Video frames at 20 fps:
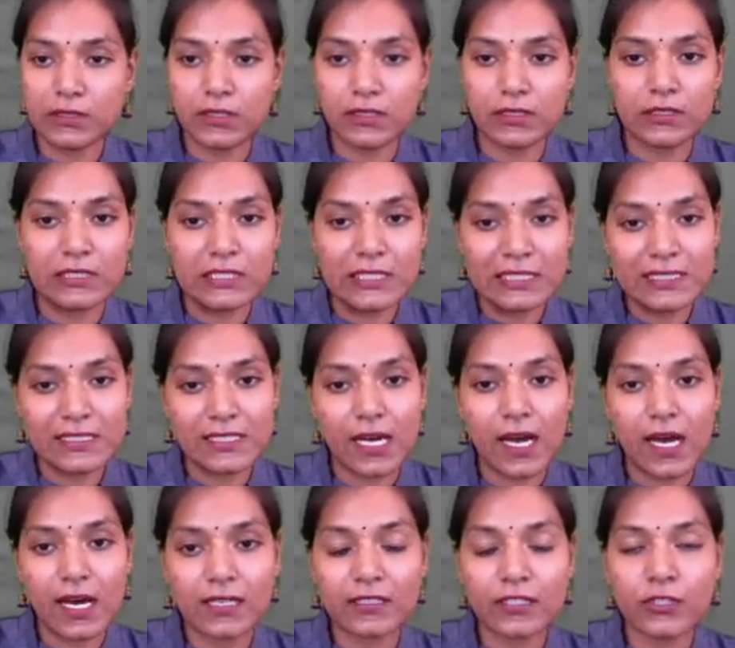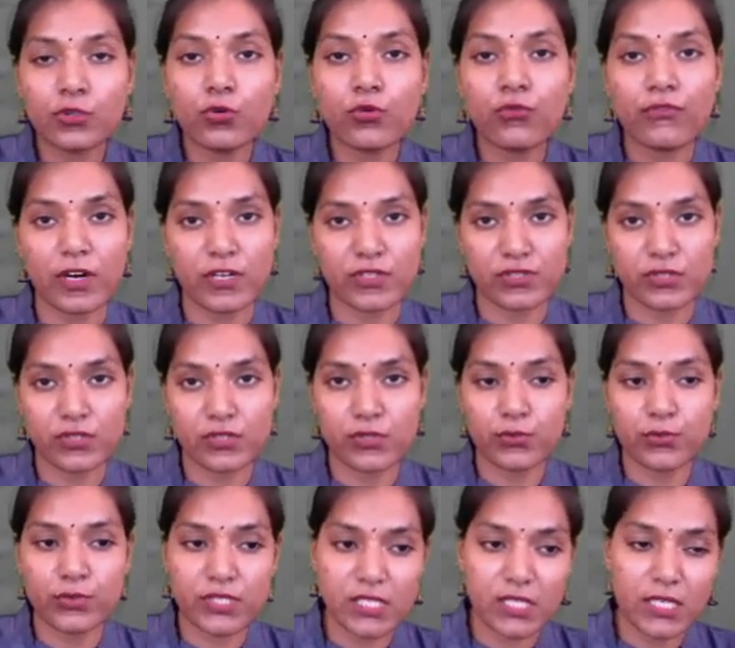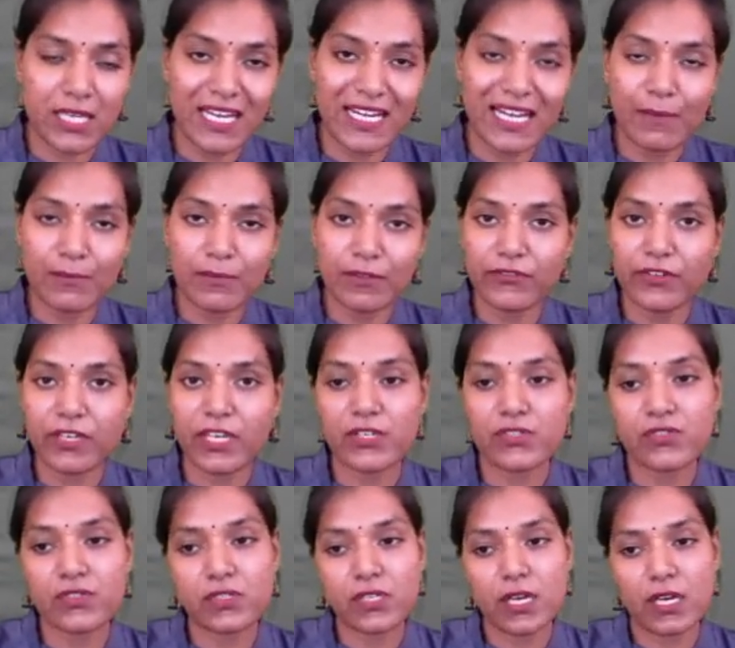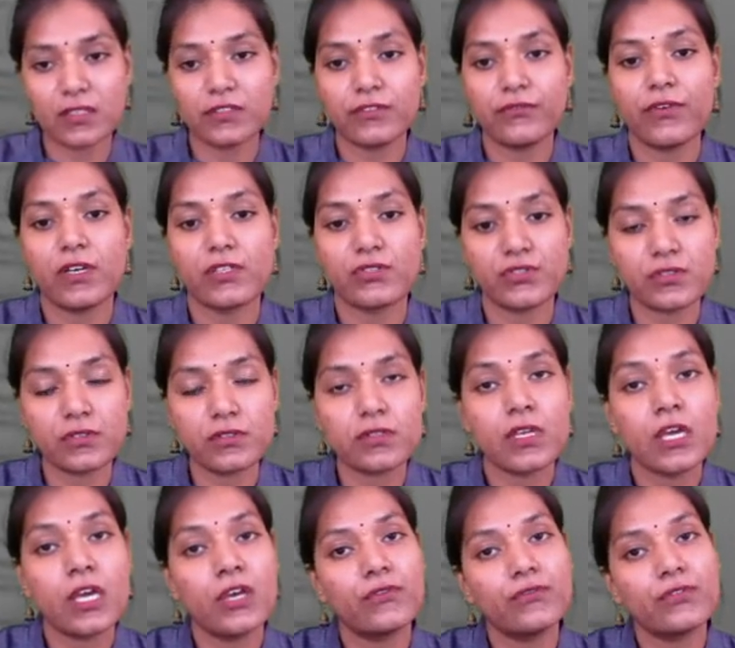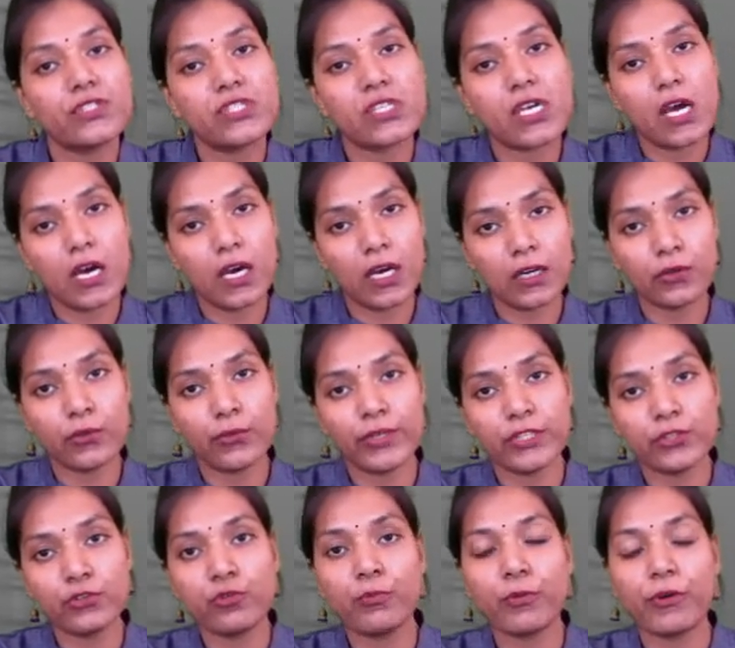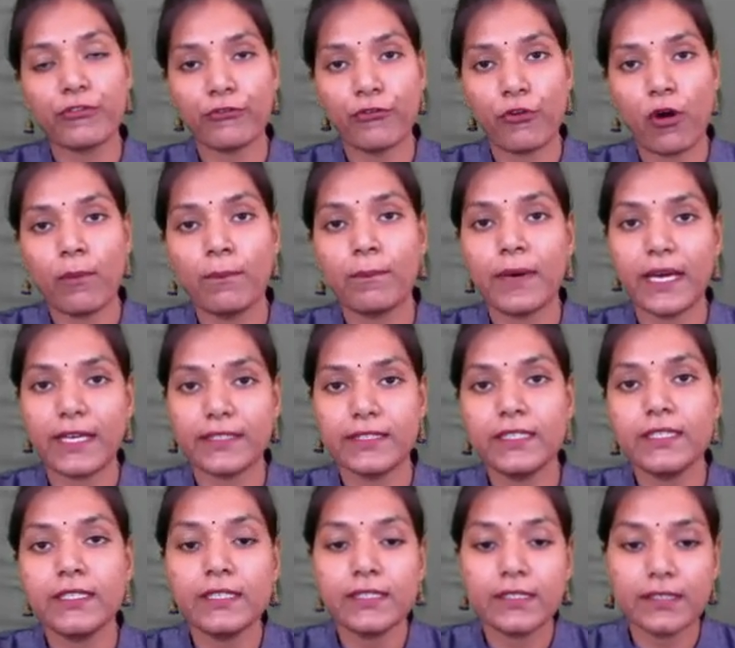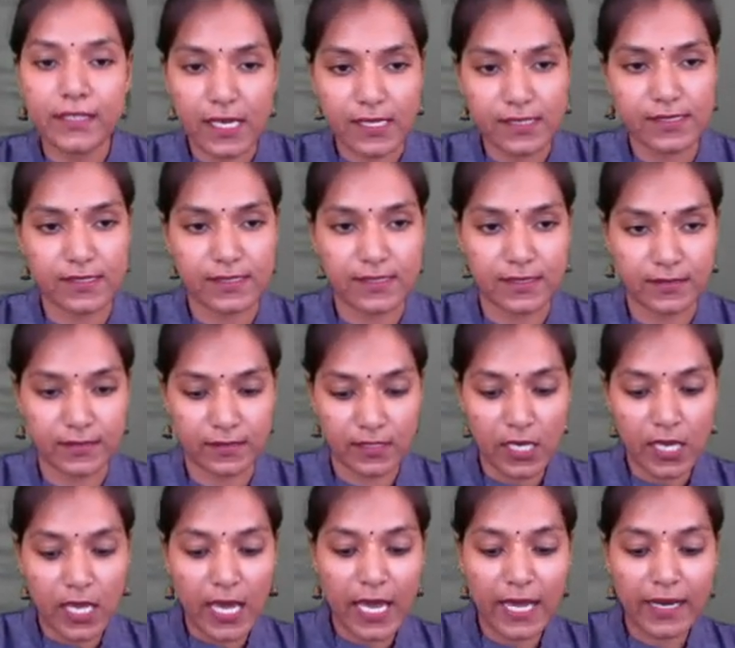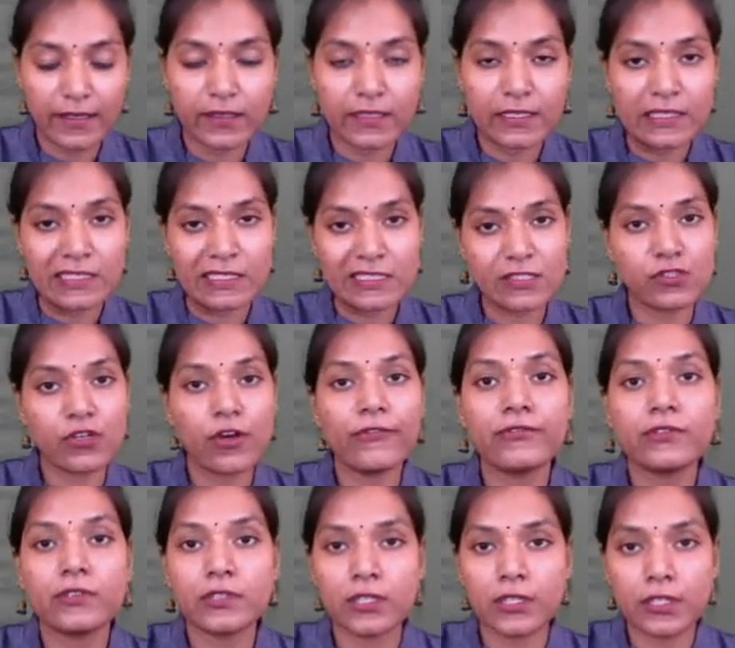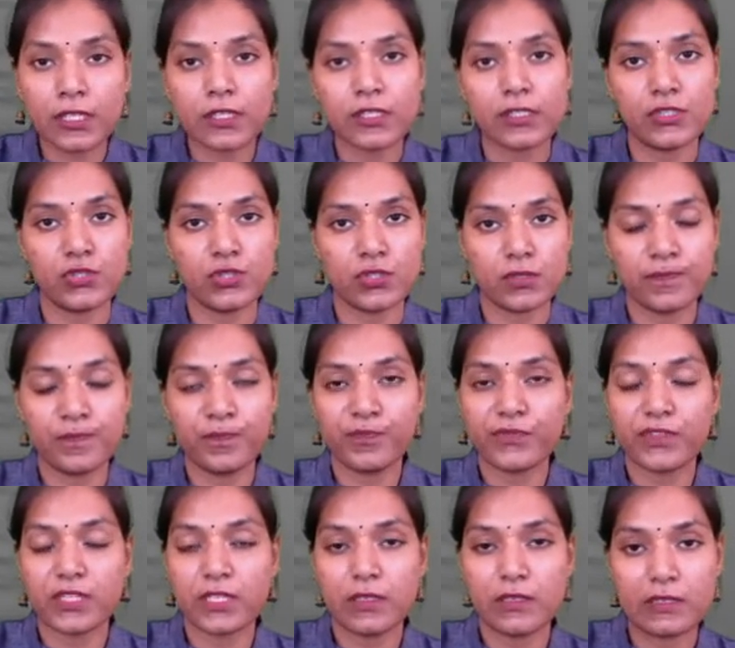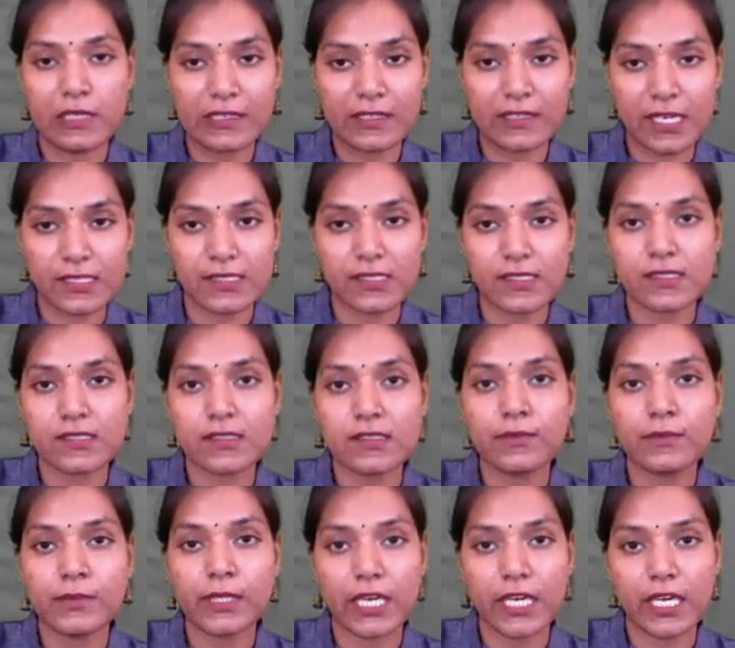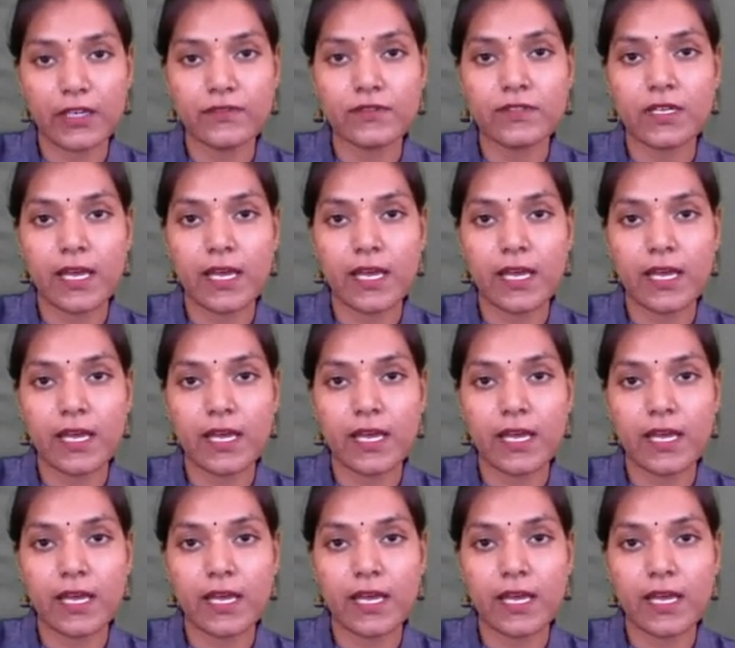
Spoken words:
these are the two functions, switching and amplifications are the functions which are going to perform by the transistor, and it is of 3 regions. Transistor behaves